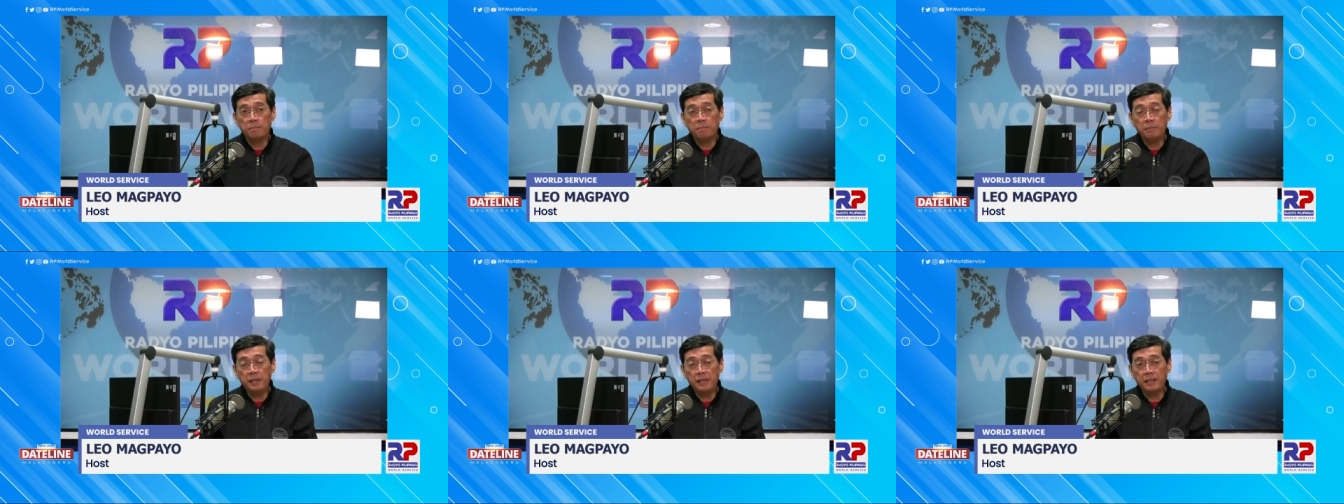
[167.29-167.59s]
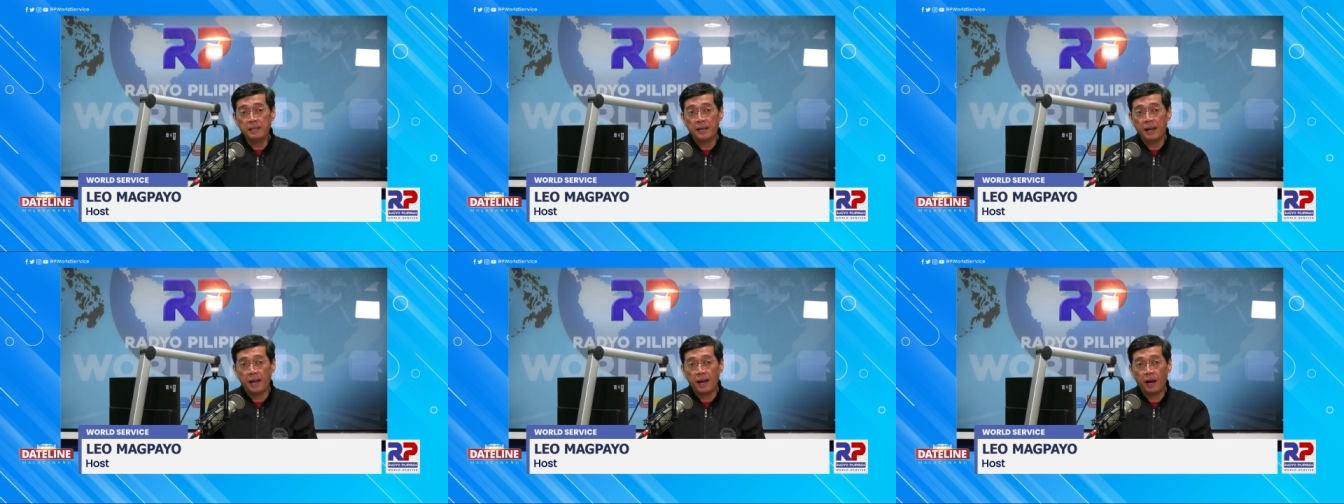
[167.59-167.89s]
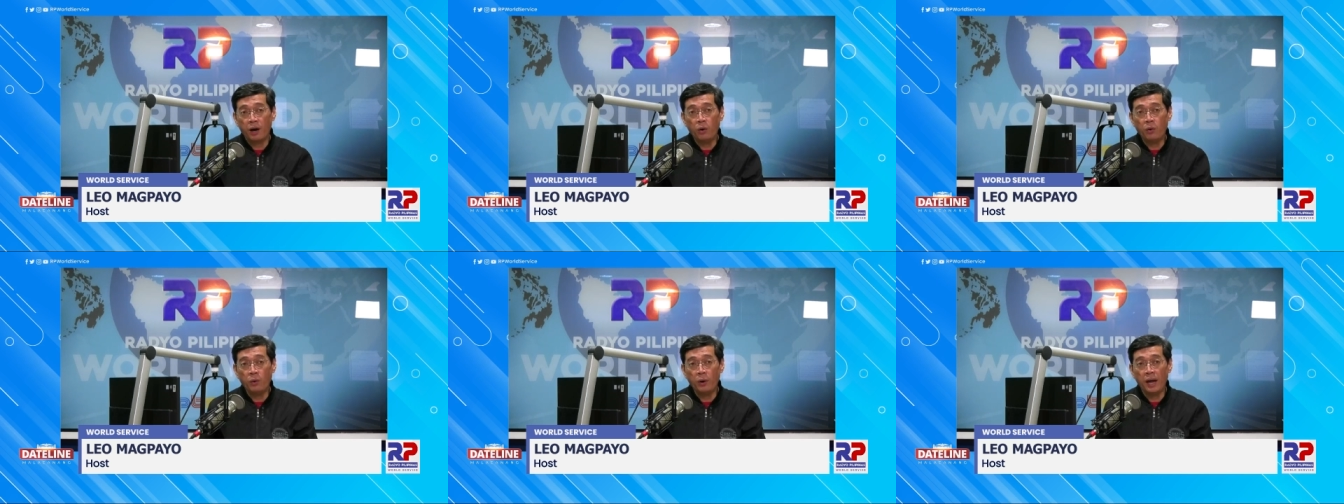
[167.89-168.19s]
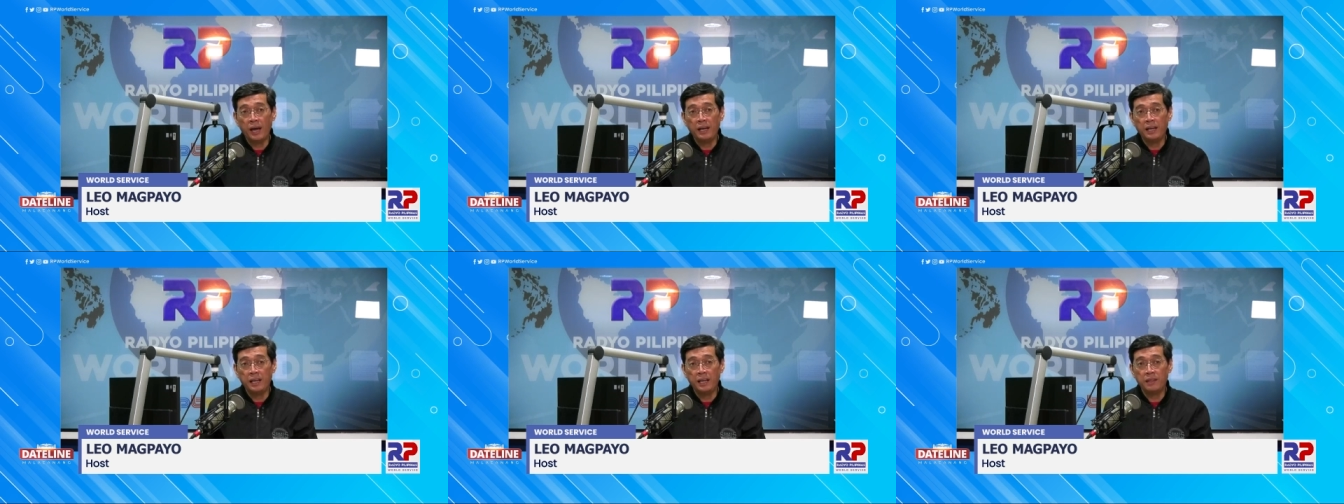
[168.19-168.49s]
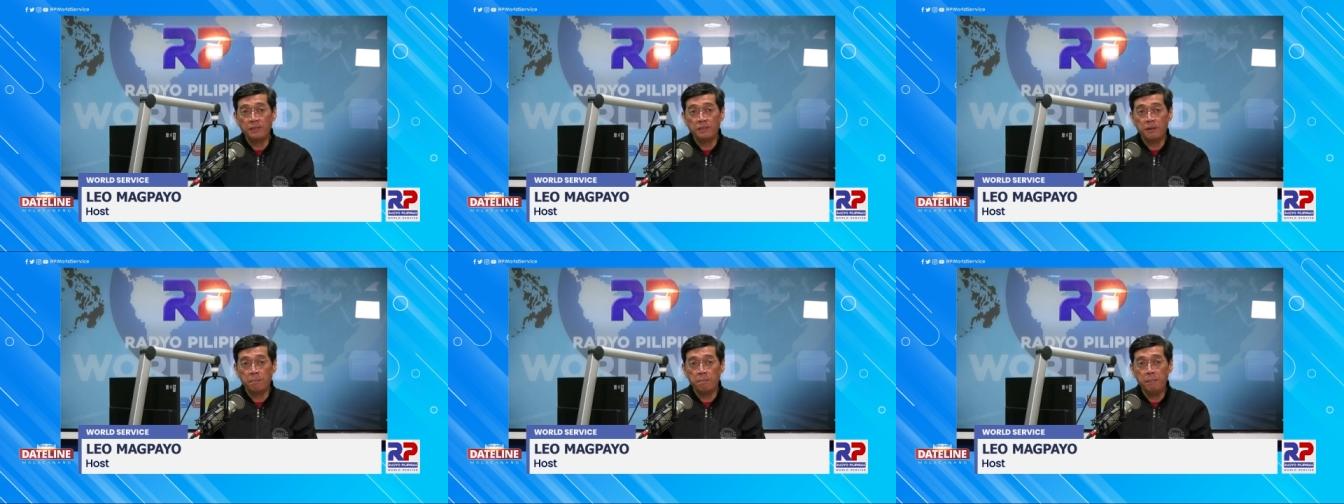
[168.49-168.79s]
Mindanao, and in
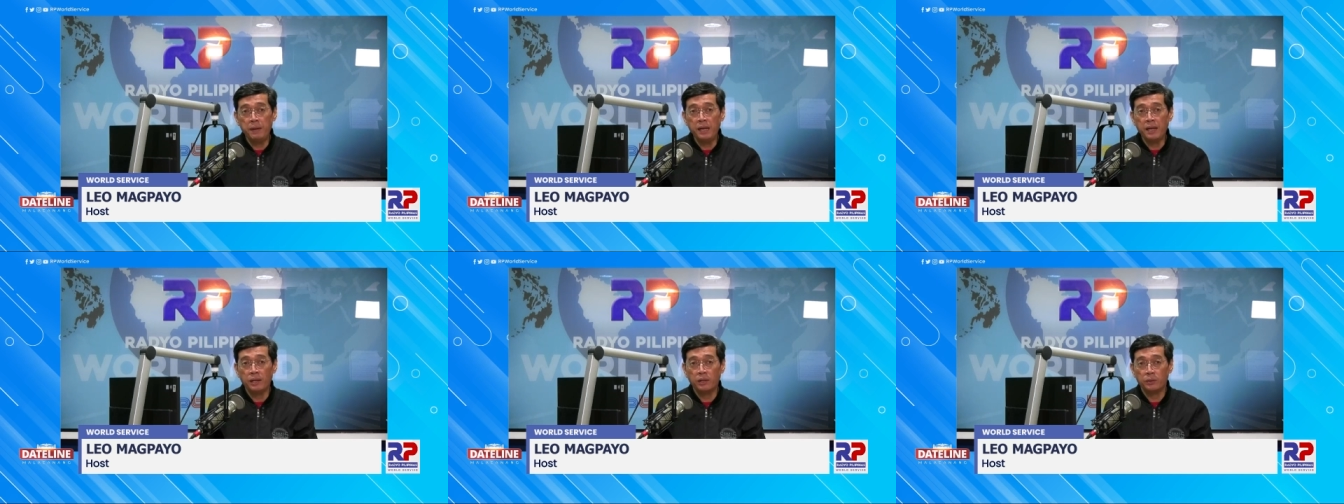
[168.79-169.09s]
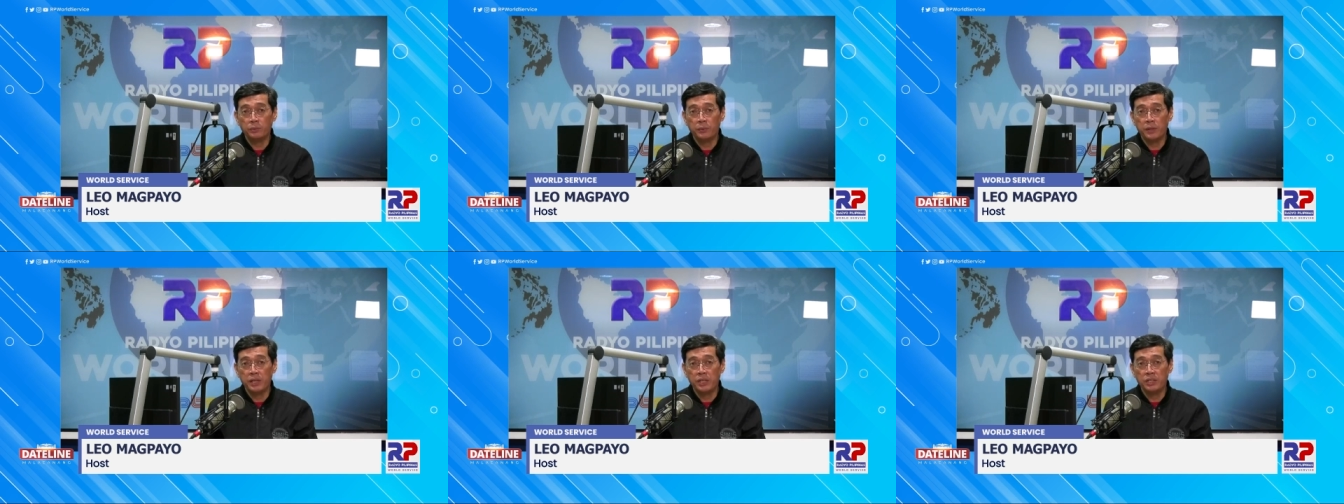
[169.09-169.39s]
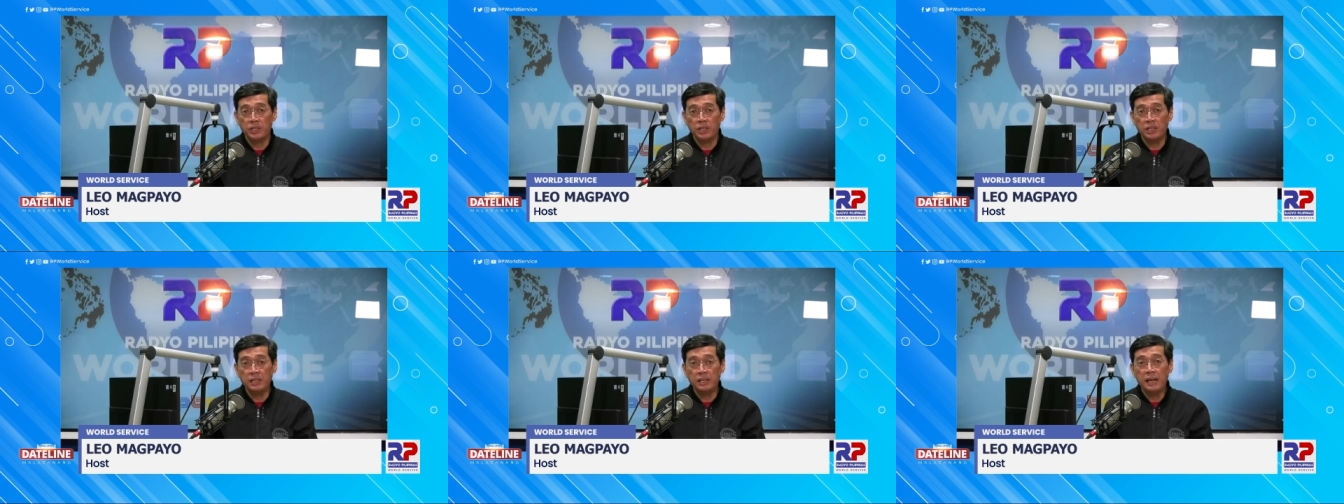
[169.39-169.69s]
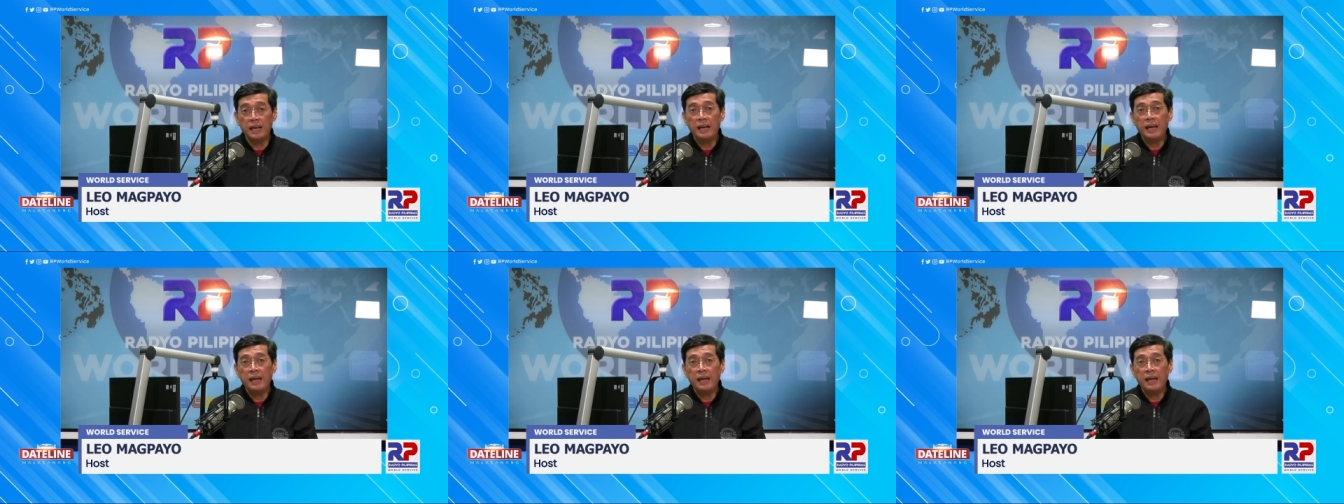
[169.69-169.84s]
the Bicol region,